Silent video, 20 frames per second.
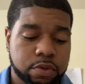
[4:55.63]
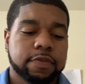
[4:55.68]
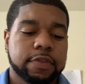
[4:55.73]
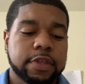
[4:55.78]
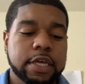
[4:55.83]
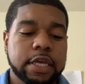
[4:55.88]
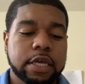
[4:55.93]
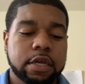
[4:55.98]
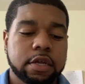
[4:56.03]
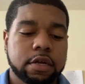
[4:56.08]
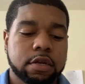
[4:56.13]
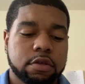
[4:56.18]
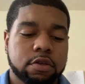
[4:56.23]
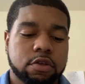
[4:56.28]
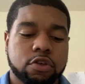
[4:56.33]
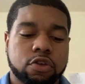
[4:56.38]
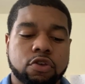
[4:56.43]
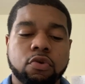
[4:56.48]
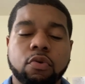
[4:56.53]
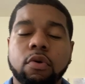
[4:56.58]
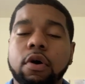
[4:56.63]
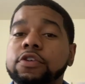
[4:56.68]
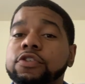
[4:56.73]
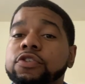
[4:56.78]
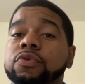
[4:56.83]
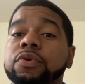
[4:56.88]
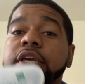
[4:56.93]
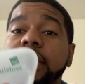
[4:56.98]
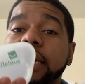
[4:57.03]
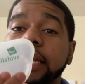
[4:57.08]
Then you
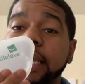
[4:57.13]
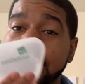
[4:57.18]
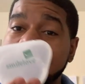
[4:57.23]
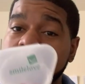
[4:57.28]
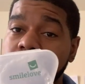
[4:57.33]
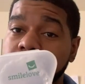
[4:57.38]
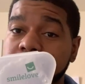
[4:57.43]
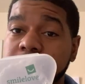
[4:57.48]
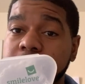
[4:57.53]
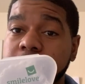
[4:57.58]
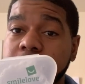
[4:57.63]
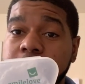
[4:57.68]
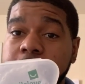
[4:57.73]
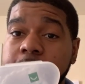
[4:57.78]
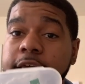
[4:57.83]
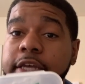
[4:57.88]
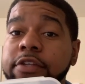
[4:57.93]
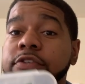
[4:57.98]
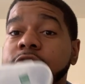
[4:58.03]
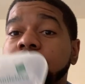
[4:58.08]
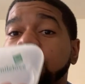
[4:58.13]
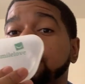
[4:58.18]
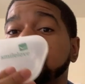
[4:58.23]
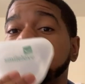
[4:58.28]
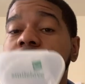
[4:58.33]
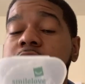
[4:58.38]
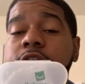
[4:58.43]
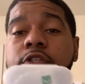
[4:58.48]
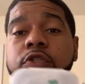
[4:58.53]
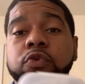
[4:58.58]
also get a carrying case. So
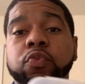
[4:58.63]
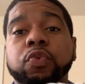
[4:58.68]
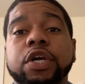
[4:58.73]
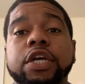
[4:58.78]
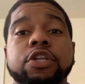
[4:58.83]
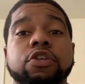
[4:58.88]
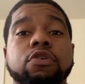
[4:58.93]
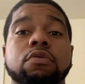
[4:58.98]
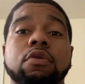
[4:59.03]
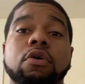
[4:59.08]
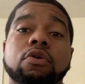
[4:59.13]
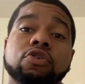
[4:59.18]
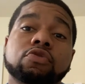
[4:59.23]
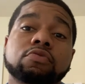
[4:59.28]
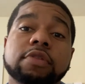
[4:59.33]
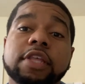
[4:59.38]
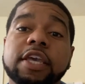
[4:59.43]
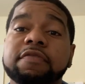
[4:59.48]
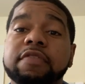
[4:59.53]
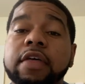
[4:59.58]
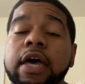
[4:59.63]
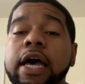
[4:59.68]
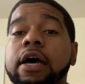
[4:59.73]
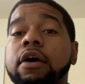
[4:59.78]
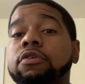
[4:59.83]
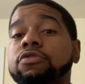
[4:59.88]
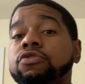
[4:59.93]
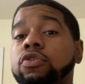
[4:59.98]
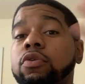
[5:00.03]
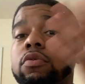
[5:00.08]
this is when, you know, you leave the
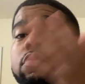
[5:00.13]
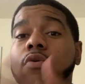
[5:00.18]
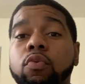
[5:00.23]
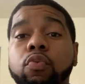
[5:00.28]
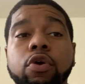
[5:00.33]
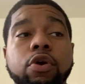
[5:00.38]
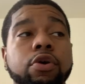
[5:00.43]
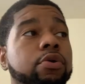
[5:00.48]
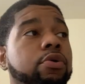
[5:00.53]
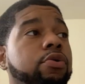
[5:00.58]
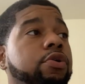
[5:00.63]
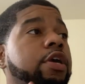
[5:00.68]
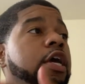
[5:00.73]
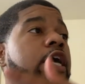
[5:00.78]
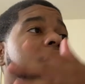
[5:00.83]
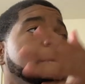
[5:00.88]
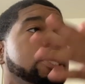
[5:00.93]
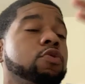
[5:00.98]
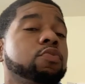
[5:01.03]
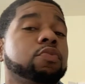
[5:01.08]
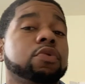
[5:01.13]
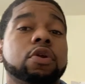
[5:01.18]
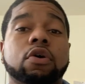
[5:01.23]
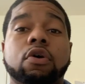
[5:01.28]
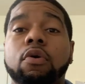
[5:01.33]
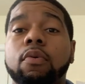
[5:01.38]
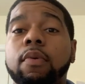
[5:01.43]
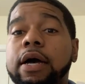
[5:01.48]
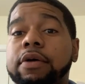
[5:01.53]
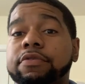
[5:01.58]
house, you go to work, you want to
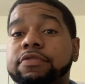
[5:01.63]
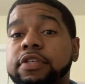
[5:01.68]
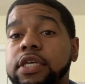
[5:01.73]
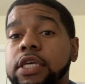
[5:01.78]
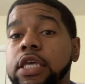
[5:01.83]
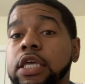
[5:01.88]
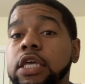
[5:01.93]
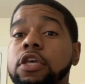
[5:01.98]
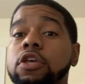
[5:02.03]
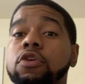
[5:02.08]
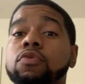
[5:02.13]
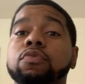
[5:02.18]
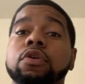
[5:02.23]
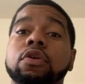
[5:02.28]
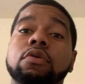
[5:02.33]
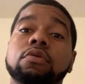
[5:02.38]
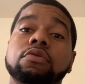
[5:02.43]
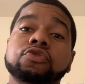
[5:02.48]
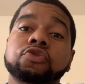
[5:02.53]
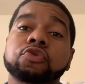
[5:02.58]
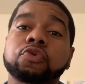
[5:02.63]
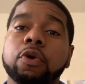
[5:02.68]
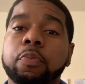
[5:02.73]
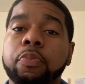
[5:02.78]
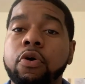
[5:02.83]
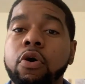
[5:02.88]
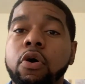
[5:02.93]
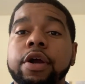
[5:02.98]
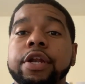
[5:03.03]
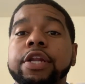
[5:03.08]
go out to eat, you want to go to a
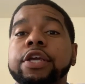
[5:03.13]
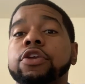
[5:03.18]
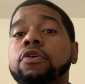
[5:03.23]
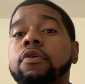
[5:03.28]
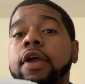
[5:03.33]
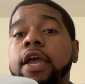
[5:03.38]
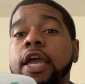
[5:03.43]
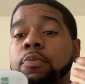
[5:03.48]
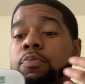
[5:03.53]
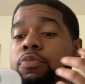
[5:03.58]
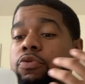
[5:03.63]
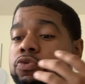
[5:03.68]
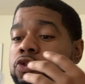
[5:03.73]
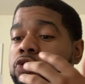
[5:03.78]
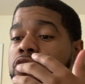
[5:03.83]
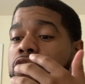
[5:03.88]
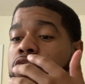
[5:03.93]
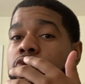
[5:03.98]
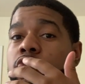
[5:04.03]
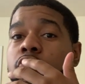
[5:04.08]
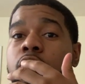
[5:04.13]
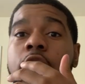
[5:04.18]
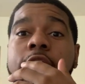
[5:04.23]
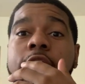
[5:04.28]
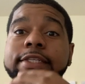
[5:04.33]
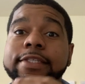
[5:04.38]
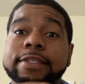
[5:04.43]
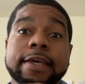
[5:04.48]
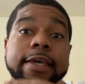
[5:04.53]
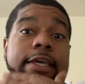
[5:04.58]
party. You're able to
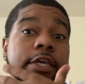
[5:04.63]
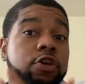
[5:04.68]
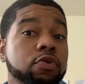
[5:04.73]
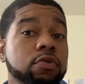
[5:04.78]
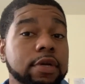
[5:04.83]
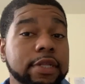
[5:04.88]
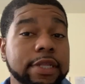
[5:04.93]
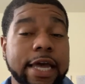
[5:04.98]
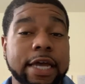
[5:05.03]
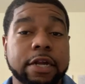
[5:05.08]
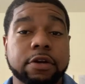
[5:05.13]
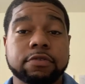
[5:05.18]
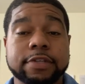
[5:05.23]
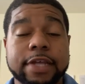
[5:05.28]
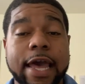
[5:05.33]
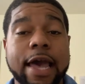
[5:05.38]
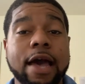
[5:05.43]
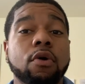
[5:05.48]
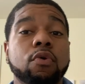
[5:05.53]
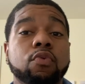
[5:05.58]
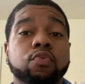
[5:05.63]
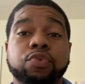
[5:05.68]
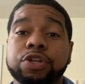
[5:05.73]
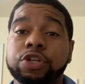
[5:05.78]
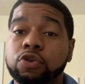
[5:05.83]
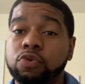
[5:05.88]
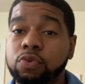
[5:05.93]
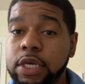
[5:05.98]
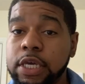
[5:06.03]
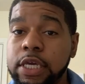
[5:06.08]
take your aligners out when
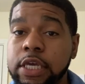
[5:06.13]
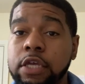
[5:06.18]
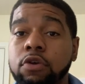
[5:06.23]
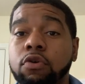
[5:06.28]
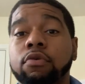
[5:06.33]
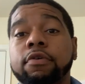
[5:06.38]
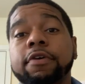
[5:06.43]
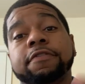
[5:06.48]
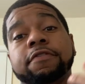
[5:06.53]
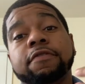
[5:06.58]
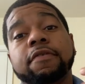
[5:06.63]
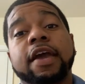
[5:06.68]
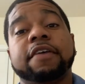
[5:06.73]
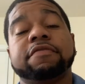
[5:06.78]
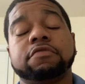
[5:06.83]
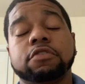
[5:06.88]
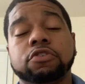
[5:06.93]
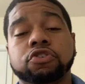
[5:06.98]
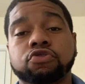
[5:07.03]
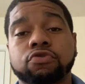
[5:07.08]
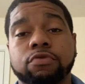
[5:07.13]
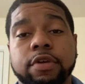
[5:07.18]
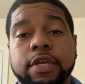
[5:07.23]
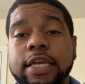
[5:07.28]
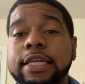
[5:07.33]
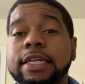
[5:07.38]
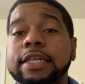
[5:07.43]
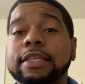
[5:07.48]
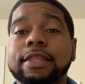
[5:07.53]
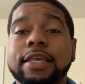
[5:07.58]
you eat or if you have to drink
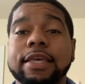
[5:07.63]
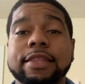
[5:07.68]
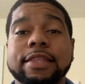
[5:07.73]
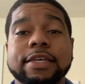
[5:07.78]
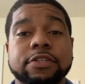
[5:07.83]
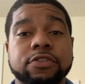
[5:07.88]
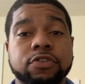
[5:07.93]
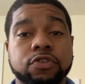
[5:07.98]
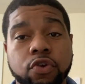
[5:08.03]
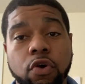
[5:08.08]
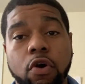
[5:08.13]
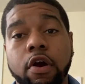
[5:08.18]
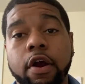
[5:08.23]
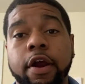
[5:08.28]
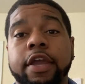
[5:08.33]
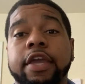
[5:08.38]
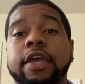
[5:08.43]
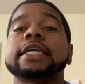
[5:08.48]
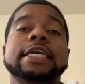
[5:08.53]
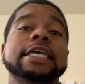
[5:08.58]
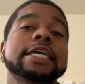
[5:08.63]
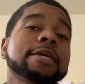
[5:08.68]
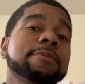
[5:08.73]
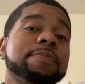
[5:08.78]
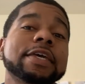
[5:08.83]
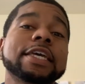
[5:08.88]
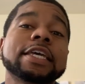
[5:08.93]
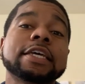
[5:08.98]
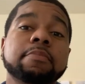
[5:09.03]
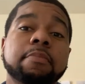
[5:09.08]
anything that's dark.
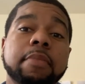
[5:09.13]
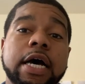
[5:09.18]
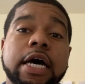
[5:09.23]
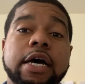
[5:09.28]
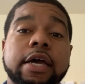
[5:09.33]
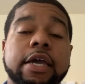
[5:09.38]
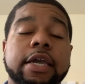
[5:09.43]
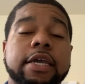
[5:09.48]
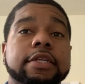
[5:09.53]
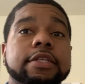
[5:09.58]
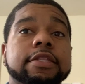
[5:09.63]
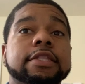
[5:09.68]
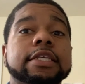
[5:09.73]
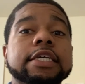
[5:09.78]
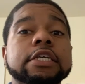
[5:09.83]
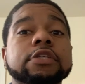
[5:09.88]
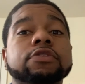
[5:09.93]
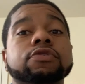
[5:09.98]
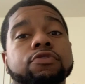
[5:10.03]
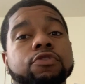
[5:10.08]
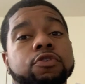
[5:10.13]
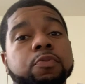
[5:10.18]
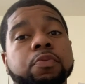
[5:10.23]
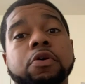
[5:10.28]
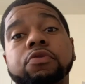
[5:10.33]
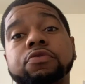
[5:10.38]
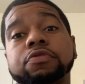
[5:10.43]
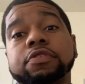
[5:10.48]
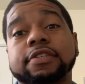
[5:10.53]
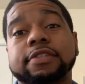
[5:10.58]
Keep in mind, these are
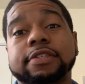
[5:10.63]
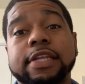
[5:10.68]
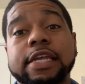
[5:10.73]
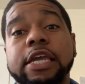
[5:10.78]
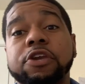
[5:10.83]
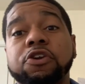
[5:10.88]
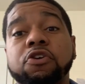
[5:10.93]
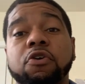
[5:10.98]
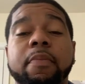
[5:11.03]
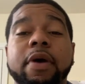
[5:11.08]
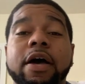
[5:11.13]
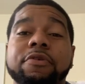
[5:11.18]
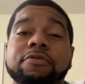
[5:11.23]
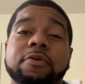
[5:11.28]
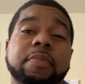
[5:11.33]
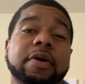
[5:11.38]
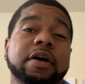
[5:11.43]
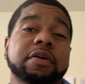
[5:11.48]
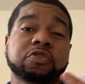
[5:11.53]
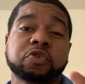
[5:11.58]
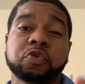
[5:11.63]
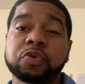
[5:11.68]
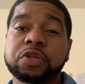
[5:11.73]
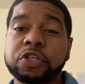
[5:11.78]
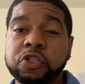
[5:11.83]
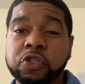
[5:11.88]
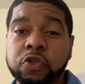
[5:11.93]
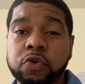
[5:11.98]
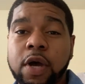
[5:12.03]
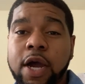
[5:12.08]
supposed to stay in your mouth about
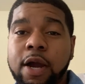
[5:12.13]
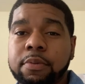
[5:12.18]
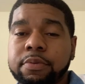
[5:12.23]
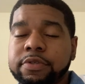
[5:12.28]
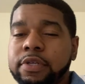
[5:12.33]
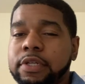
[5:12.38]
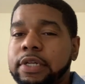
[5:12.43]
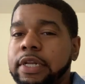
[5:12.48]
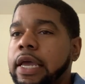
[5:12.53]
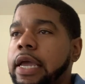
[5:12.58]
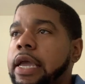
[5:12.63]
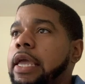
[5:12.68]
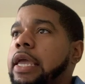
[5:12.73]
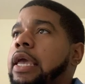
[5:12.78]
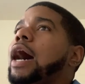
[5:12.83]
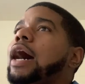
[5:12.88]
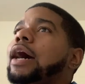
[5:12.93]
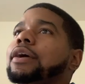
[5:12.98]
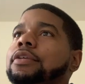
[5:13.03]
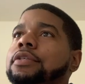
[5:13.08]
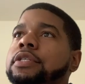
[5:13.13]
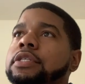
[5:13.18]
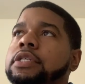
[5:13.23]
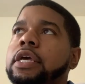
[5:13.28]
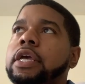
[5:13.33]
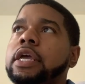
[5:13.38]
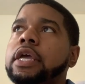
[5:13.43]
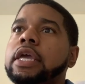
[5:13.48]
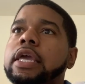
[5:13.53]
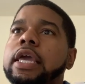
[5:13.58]
22 hours a day. I
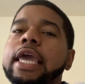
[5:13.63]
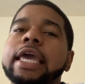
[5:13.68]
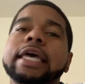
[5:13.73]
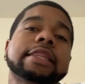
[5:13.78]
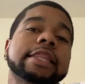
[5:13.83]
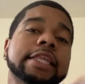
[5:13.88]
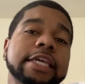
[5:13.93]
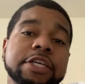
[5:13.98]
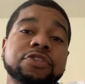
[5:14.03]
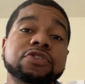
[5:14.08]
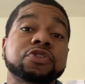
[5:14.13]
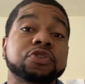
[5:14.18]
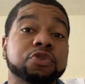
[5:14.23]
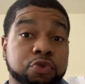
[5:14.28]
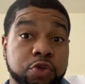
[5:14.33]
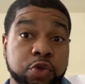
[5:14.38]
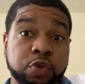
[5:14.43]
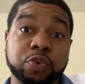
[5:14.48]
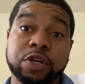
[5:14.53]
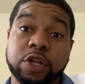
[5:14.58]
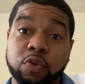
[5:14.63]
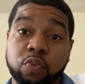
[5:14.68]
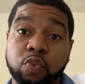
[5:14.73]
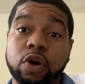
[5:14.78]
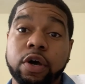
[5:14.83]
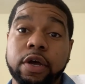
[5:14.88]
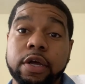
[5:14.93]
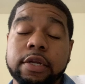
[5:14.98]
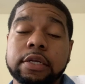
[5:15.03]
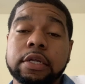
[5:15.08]
say at least do
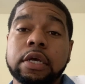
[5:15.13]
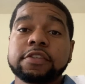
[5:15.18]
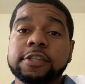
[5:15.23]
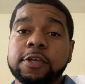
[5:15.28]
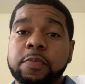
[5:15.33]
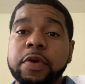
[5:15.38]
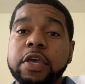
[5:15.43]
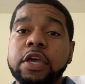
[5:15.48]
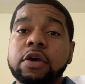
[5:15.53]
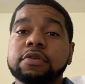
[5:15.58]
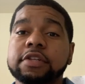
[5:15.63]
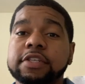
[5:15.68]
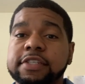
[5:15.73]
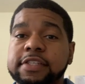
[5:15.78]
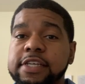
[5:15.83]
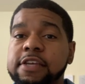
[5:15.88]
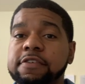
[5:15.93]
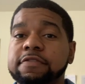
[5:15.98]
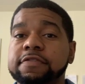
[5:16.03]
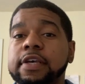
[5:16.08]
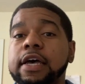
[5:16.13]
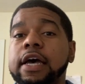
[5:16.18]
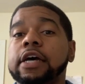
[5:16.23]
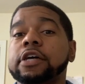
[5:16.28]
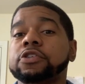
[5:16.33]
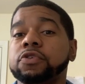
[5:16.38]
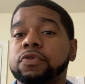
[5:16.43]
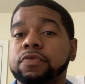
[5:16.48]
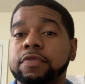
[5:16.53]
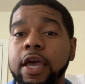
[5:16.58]
21 to be on a safe side.
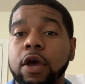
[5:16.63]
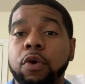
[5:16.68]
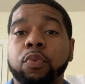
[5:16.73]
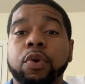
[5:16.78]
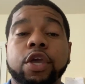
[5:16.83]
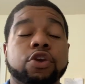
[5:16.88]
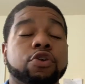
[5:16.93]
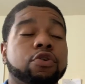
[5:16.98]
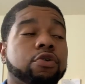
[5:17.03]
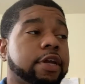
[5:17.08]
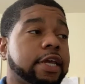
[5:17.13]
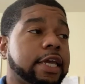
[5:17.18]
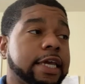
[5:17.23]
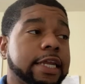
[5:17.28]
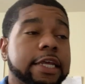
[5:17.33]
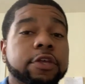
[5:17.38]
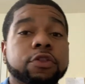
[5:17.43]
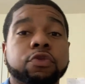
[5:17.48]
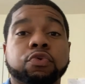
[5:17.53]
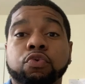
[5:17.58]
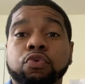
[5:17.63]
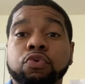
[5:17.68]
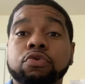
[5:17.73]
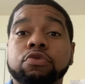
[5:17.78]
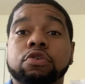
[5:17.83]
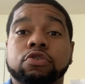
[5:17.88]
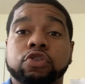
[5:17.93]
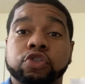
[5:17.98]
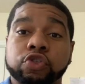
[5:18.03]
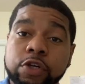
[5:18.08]
So that way you're getting through
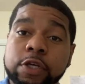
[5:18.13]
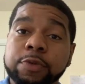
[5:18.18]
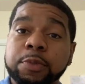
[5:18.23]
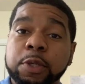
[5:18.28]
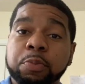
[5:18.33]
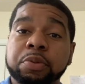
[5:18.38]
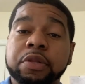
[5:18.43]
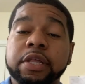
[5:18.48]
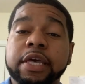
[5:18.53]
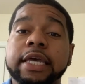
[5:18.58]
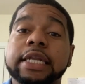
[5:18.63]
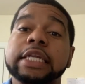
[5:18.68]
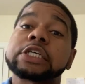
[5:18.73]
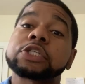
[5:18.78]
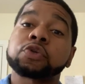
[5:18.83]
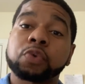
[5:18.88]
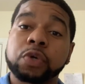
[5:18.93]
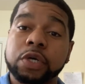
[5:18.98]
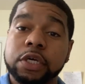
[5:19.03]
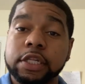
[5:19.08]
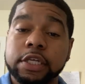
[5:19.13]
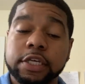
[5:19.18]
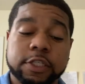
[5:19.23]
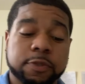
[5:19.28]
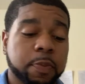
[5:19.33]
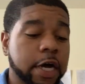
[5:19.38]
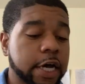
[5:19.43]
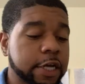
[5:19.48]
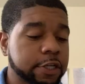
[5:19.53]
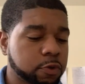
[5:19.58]
your treatment plan as quickly as
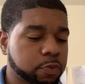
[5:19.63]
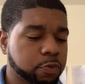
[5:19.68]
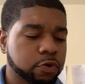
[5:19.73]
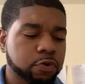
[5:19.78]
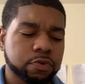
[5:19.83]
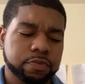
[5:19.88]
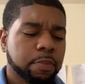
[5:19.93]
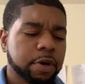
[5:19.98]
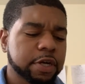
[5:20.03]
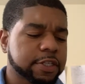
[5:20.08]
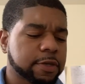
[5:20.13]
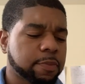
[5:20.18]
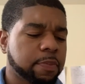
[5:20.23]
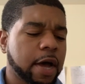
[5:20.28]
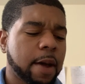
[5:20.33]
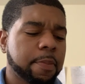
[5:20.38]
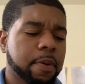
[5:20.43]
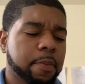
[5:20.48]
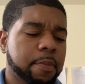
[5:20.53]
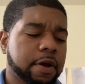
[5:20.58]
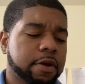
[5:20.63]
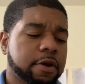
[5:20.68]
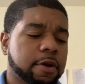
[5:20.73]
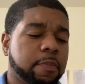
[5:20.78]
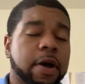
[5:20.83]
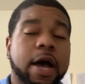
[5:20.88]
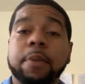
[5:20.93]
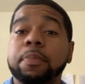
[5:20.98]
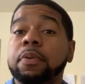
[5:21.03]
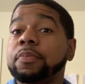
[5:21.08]
possible. But to pop them out and
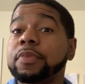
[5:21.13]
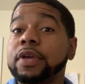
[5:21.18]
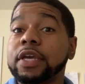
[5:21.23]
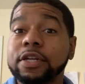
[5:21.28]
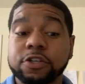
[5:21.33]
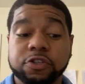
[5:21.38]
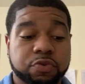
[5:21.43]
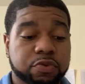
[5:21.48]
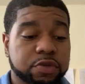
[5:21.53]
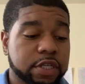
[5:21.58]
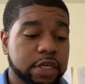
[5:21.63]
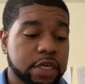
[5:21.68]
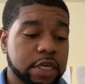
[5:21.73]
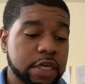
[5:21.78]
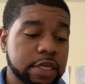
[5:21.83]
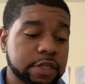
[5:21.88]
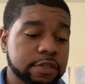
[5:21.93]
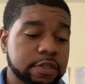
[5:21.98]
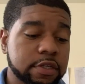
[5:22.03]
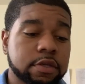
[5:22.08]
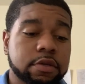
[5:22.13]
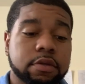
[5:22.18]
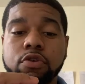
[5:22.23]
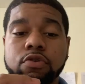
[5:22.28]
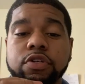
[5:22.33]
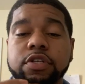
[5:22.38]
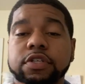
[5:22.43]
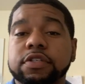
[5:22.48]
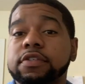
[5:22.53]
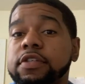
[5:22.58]
pop them in is really easy. You
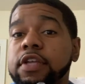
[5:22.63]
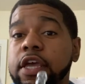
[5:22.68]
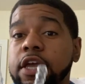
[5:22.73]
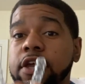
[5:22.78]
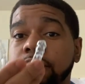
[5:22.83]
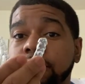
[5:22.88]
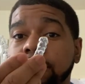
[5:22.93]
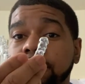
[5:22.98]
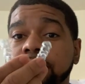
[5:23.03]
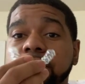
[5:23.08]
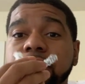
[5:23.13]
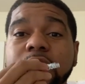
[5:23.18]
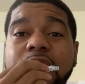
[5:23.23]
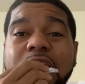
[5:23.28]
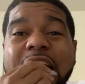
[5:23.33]
just take them.